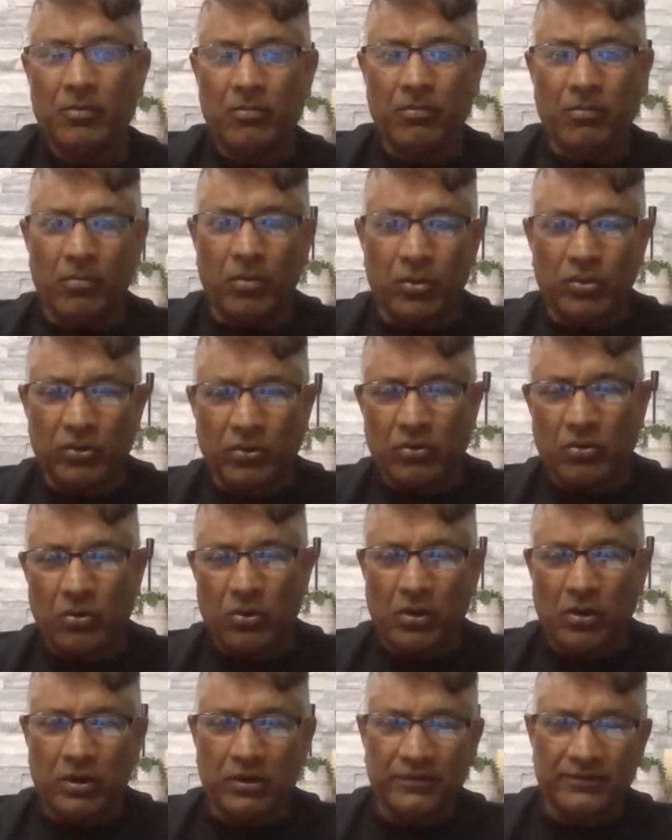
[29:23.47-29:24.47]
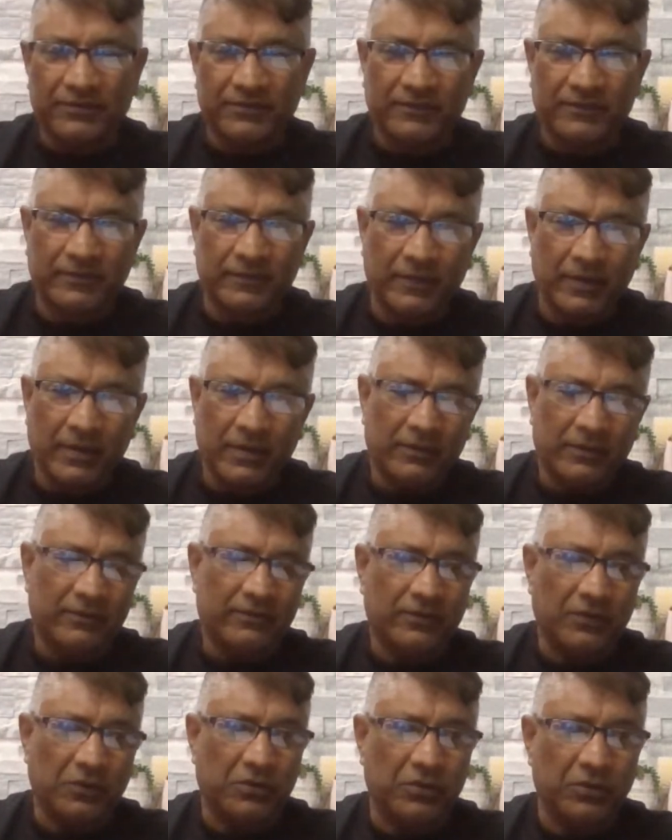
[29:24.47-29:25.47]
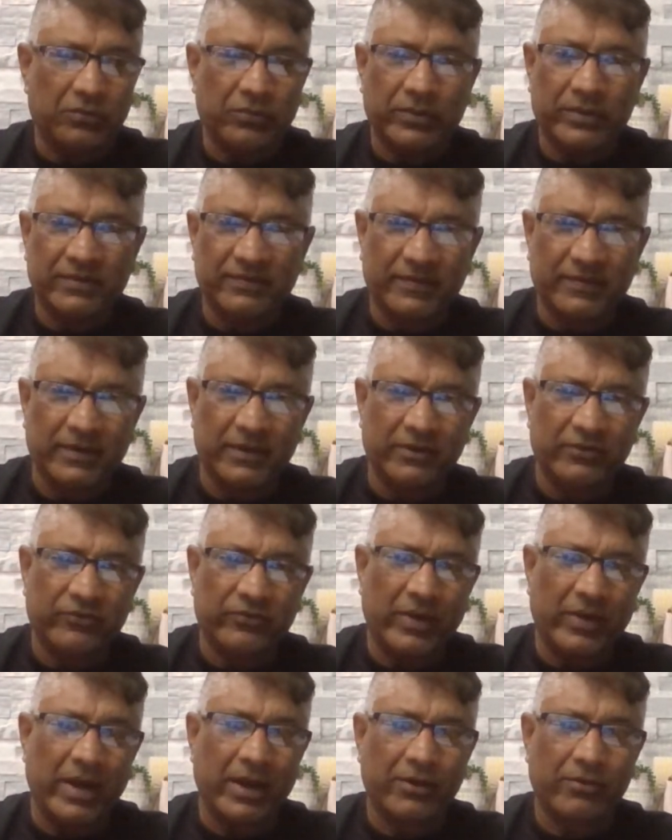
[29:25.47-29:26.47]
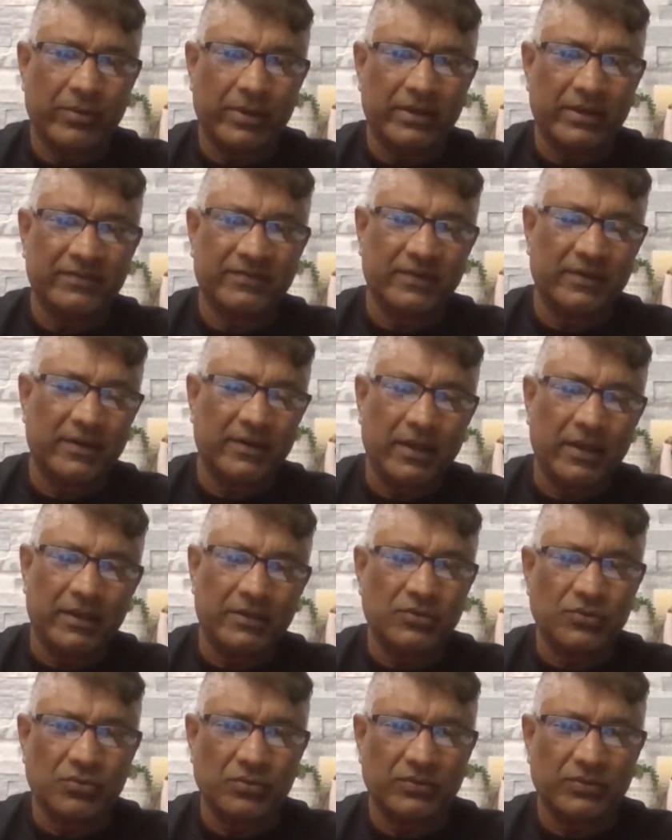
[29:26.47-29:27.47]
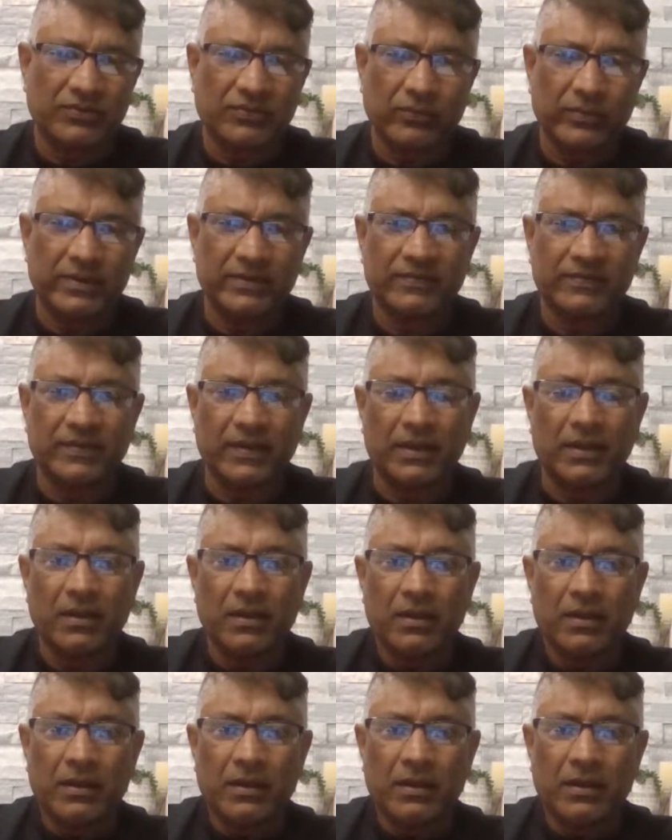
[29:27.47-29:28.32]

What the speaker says: motocross, circuit racing, drag racing, endurance racing.